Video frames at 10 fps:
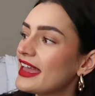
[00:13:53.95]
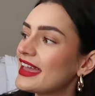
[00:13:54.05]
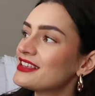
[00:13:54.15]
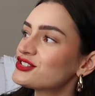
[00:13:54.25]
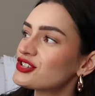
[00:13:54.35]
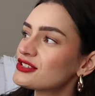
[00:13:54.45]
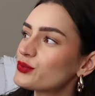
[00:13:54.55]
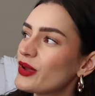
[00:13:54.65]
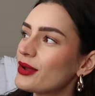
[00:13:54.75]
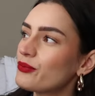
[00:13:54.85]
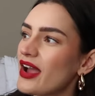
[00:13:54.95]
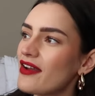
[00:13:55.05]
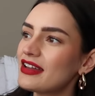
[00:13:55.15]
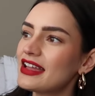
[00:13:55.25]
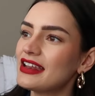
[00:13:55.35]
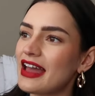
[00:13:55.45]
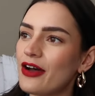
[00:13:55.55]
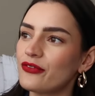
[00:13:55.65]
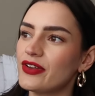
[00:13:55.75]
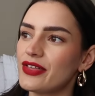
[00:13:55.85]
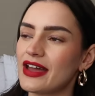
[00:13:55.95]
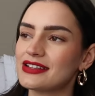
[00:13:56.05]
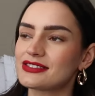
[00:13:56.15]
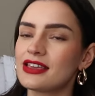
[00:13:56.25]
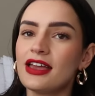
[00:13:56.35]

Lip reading: It's just when I'm wearing an outfit that's